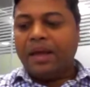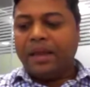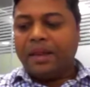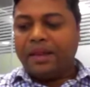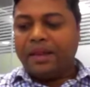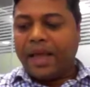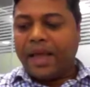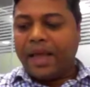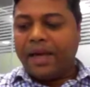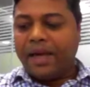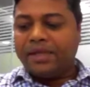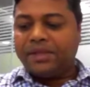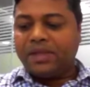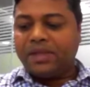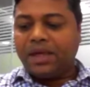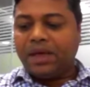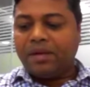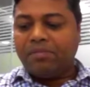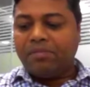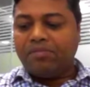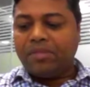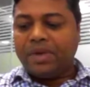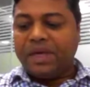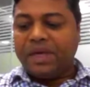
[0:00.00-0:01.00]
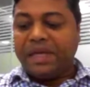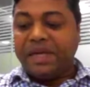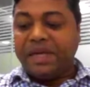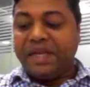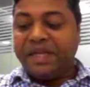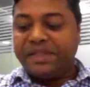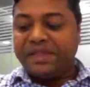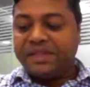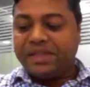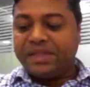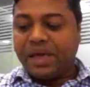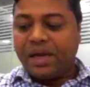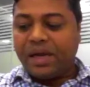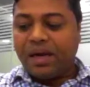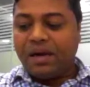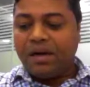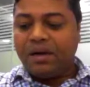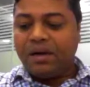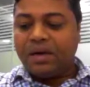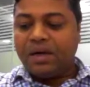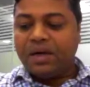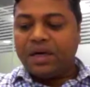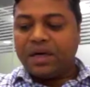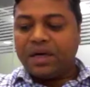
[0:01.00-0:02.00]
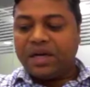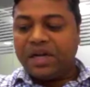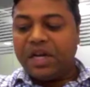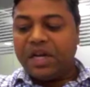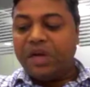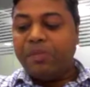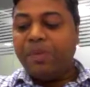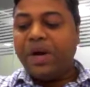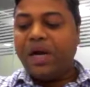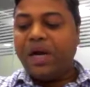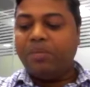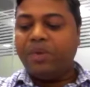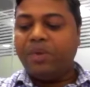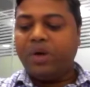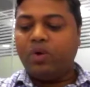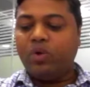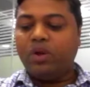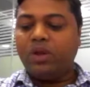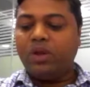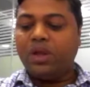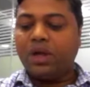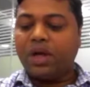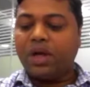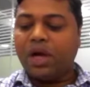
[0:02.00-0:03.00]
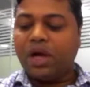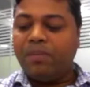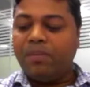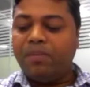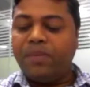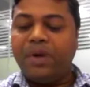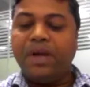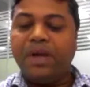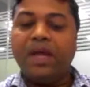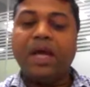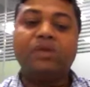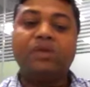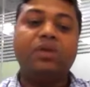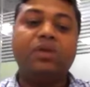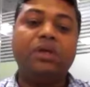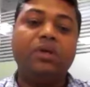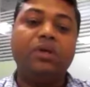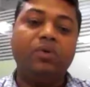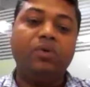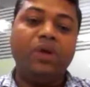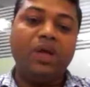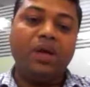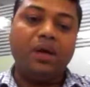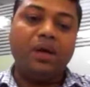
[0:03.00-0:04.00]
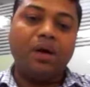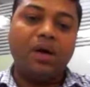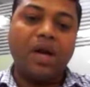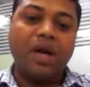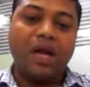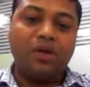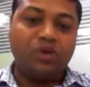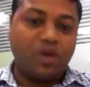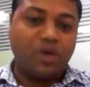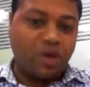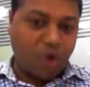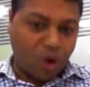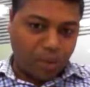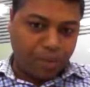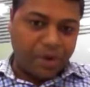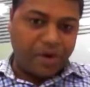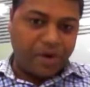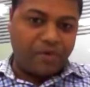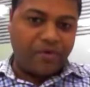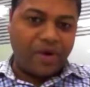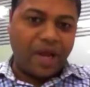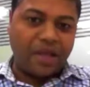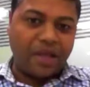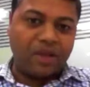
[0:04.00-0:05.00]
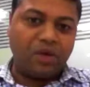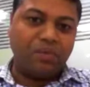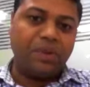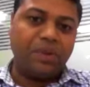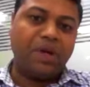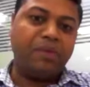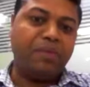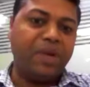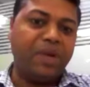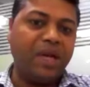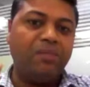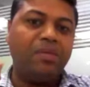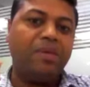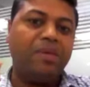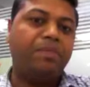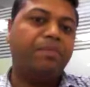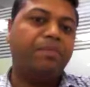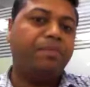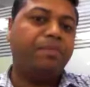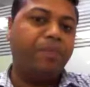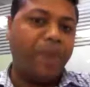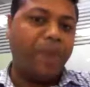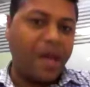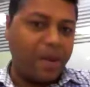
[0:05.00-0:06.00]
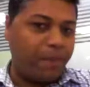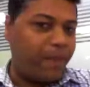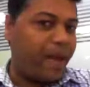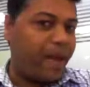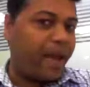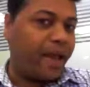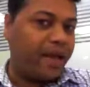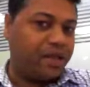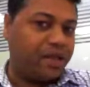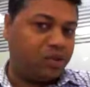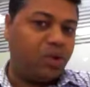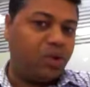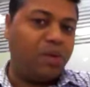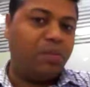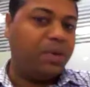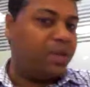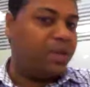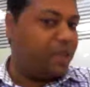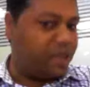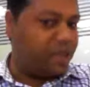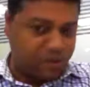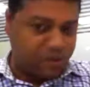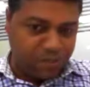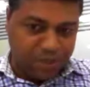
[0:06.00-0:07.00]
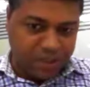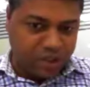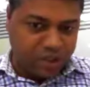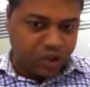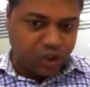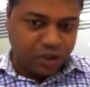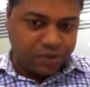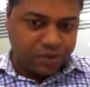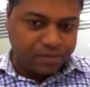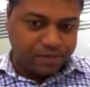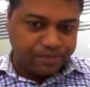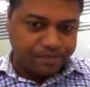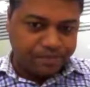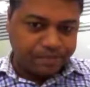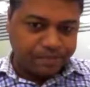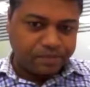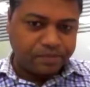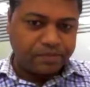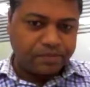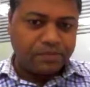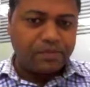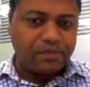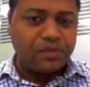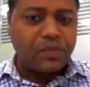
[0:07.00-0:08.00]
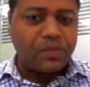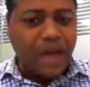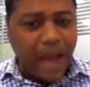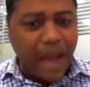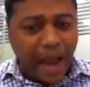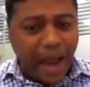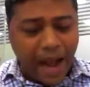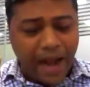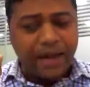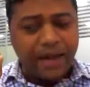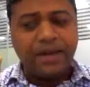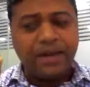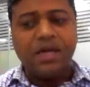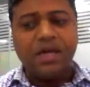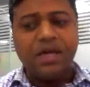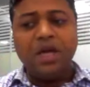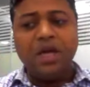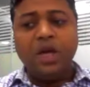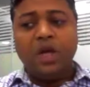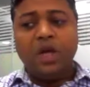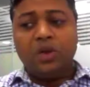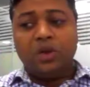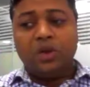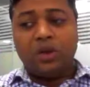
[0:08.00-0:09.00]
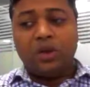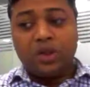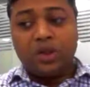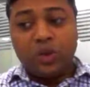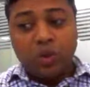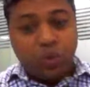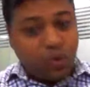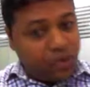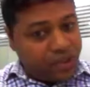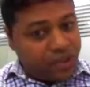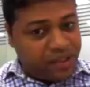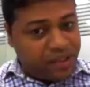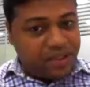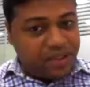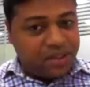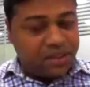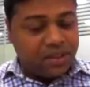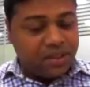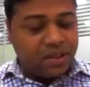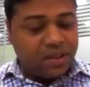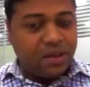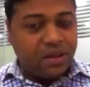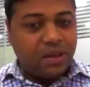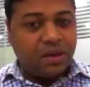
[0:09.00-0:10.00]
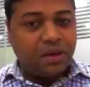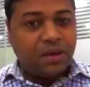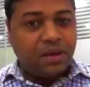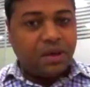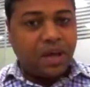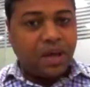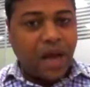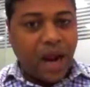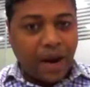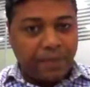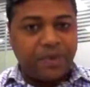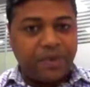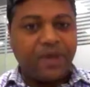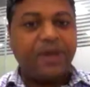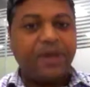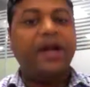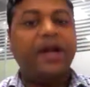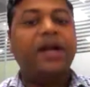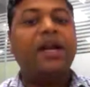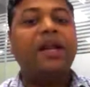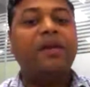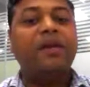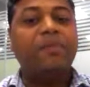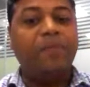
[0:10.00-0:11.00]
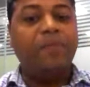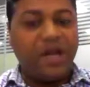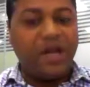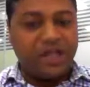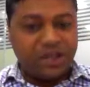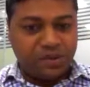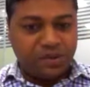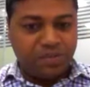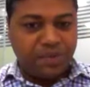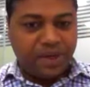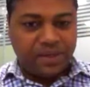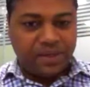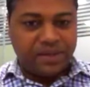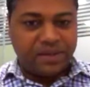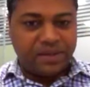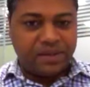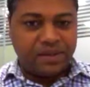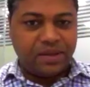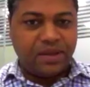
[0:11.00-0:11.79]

there is a initial agreement between the company as the unicorn, as the corporate philanthropy, that minimum pay package will be this much, and the student, after getting placement,